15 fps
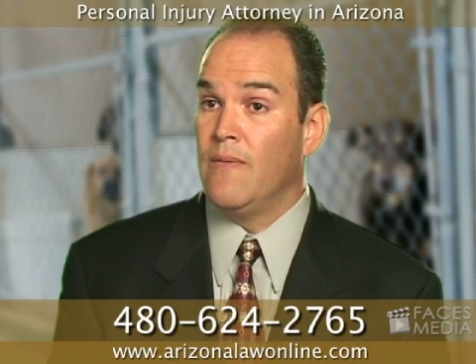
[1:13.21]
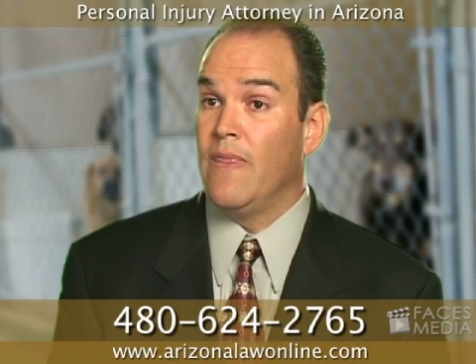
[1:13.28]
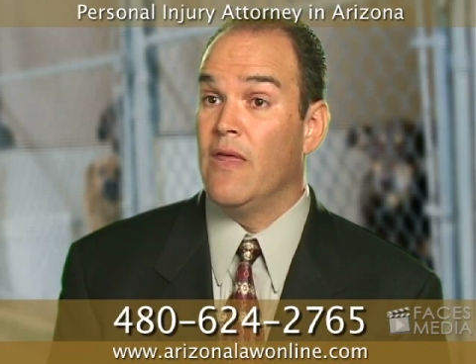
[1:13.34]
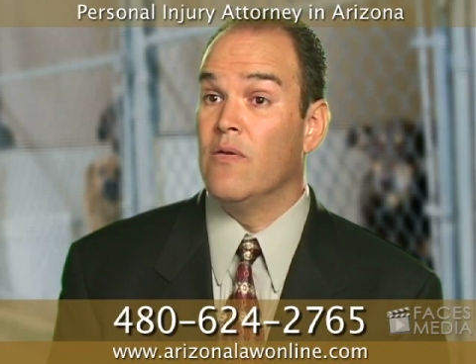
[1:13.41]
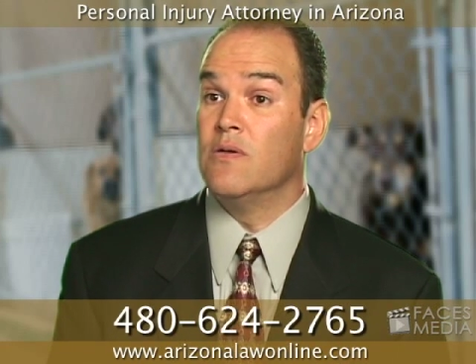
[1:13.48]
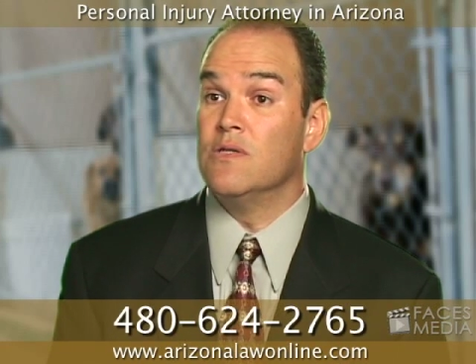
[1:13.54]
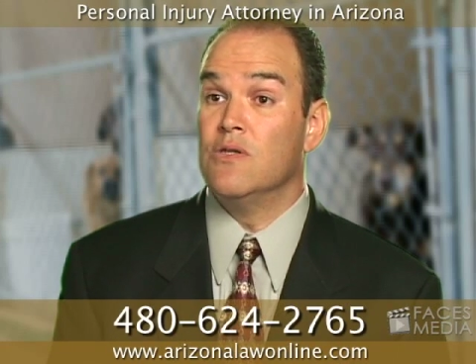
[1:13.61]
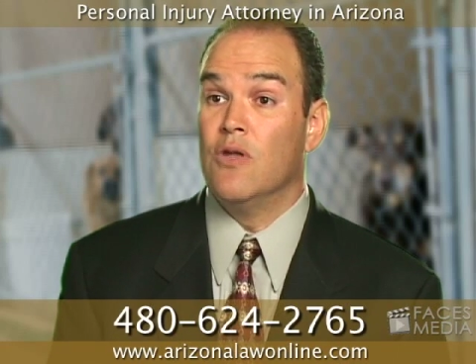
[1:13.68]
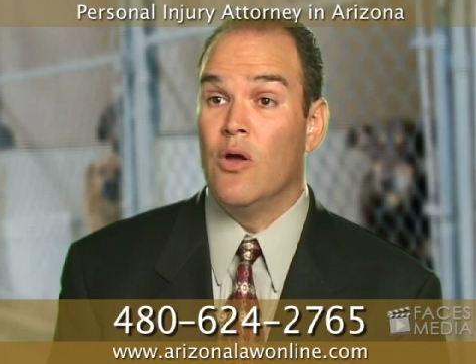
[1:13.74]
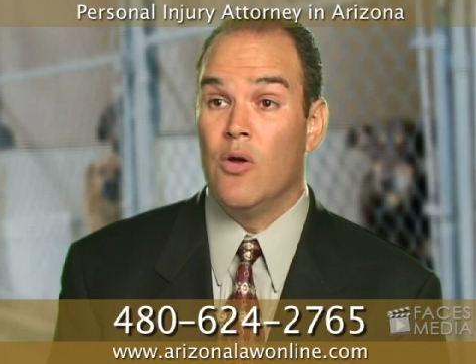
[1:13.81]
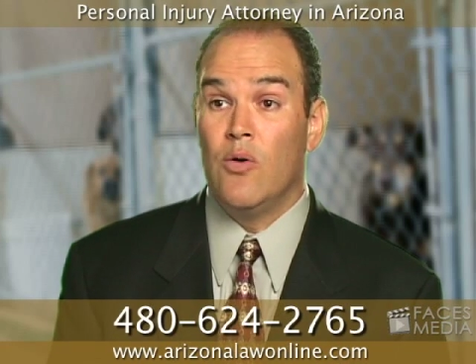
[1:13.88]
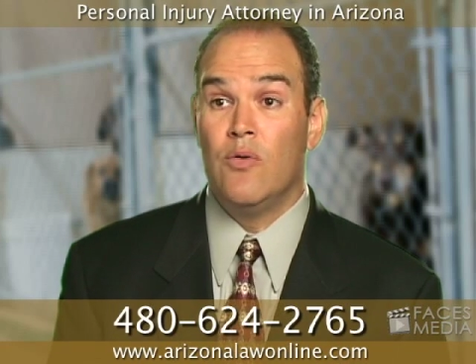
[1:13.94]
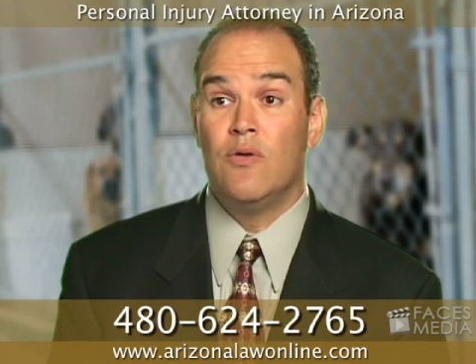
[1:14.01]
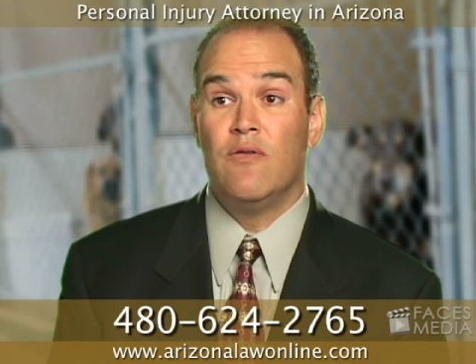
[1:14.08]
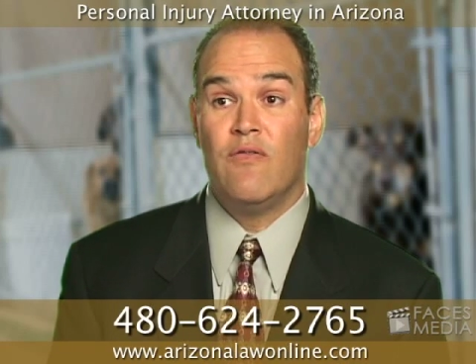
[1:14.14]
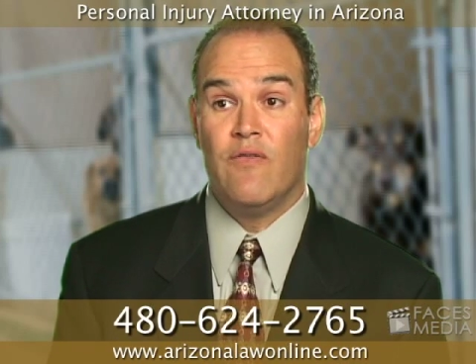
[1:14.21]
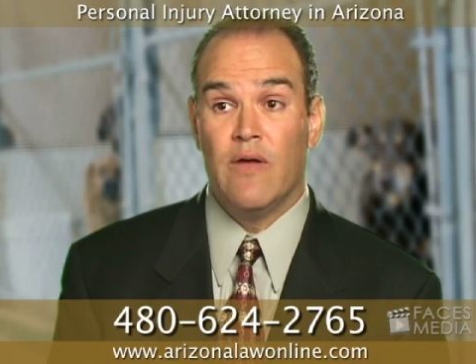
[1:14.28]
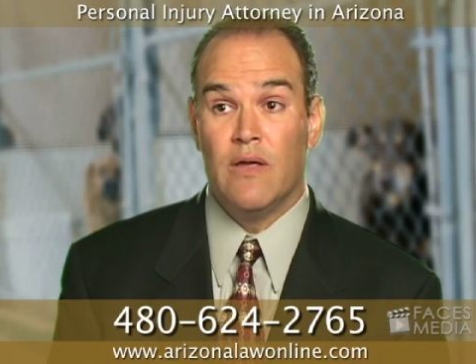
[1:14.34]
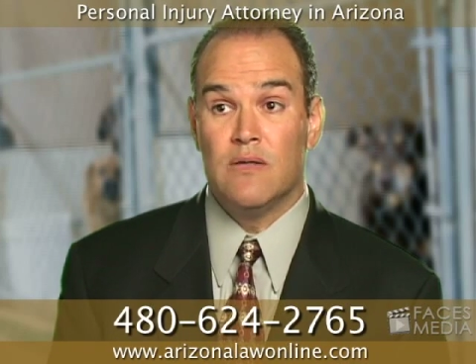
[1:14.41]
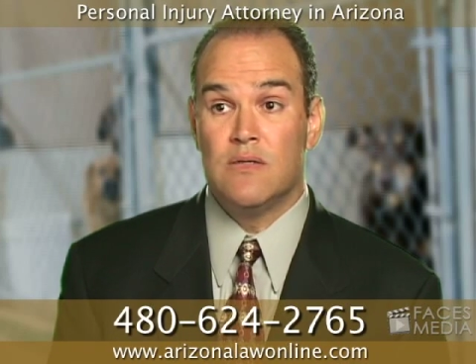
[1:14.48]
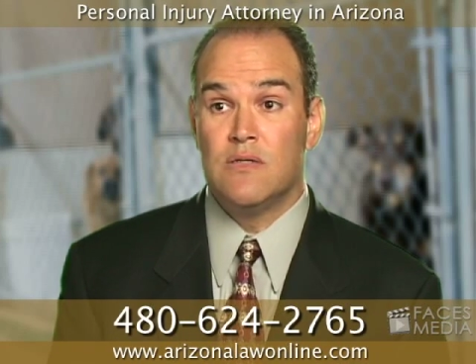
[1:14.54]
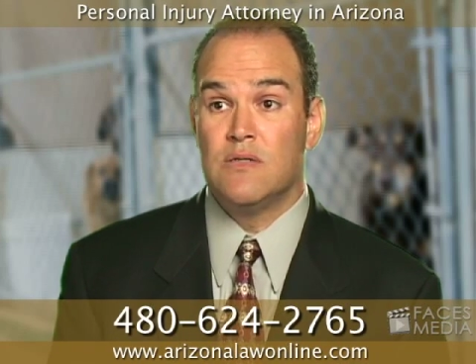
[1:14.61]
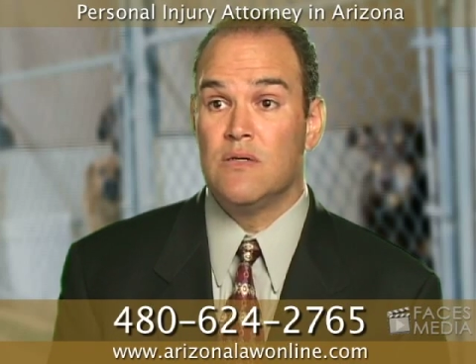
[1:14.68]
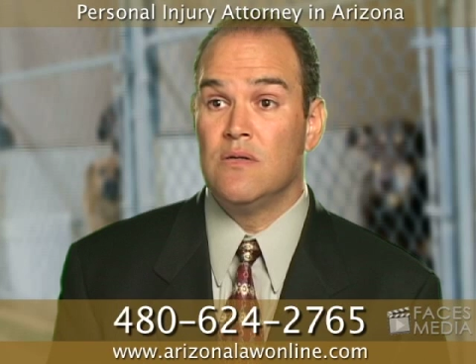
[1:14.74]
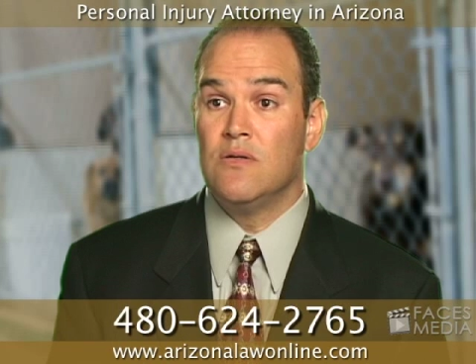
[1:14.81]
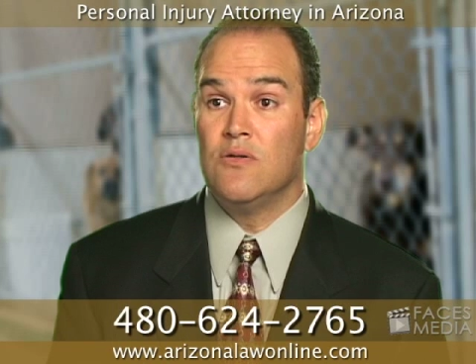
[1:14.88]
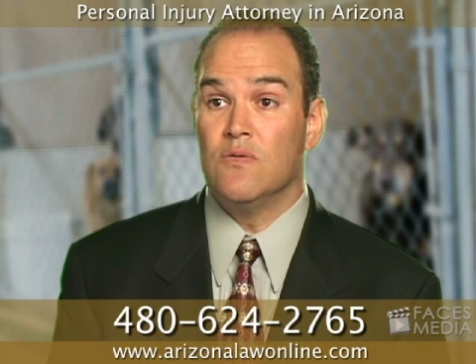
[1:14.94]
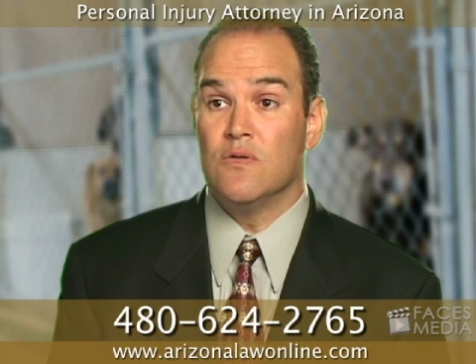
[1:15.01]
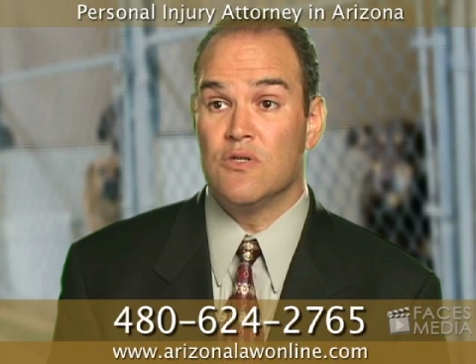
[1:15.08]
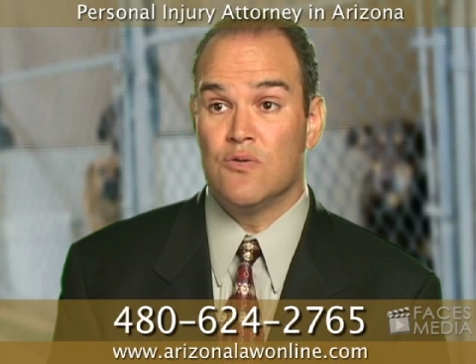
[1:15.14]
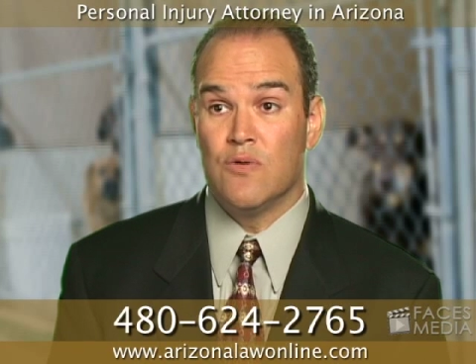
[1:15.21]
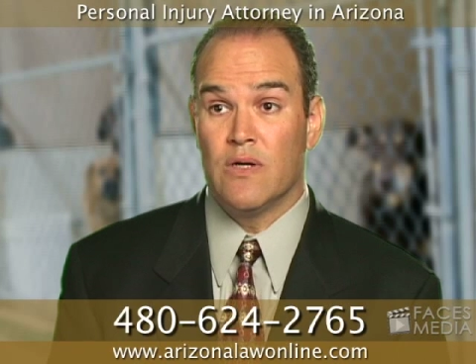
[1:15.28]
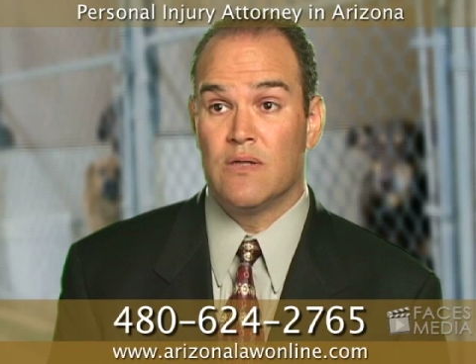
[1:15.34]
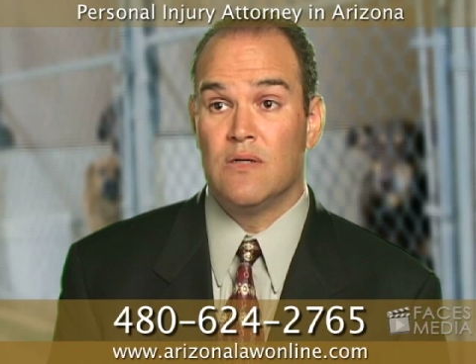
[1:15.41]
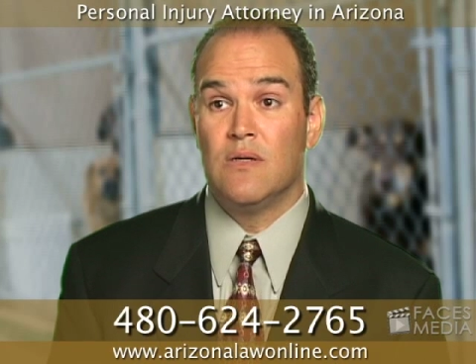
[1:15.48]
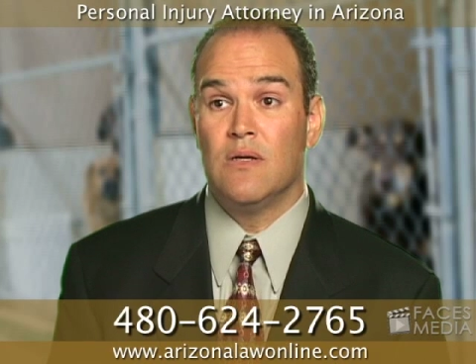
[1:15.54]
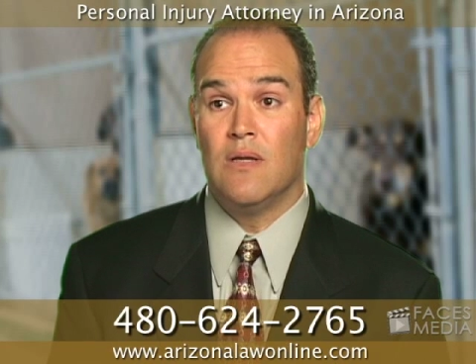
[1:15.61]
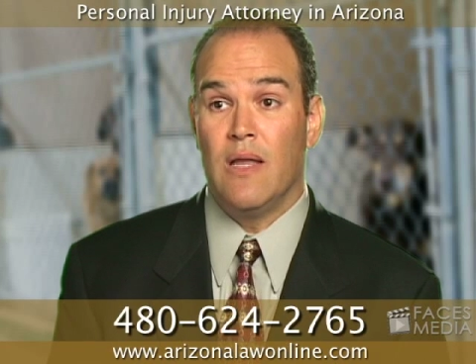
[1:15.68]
There is no defense to a strict